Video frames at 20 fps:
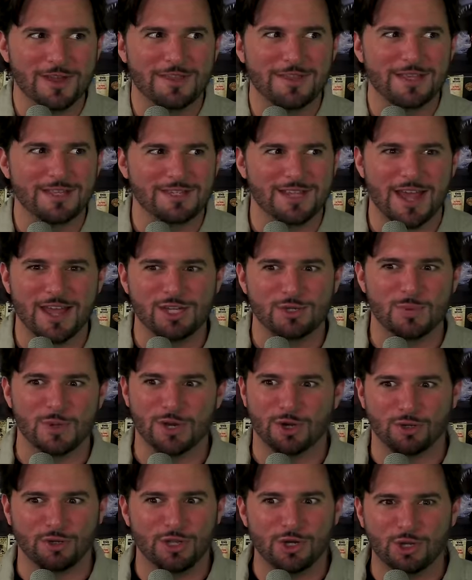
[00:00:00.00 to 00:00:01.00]
And these
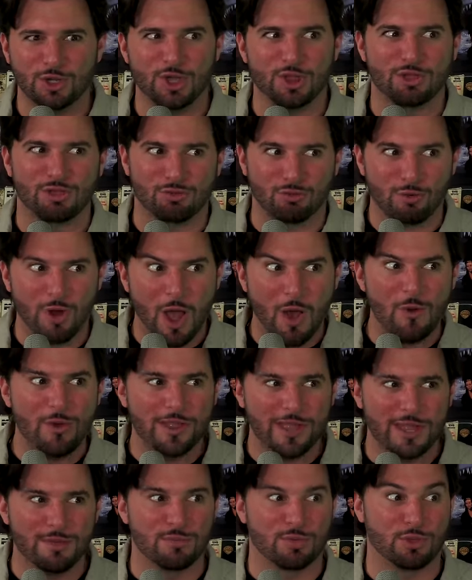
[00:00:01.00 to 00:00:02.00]
henchmen are literally
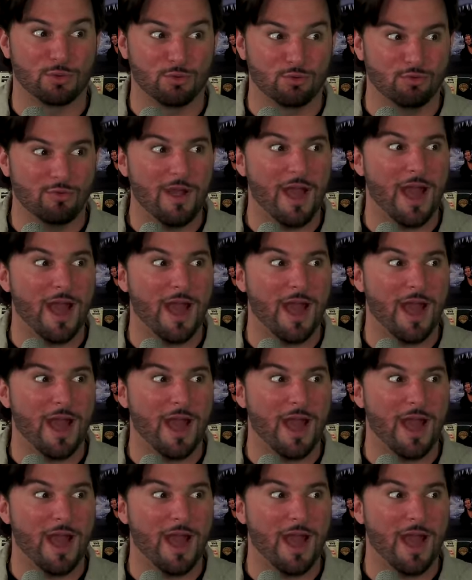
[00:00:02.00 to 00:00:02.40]
throwing him through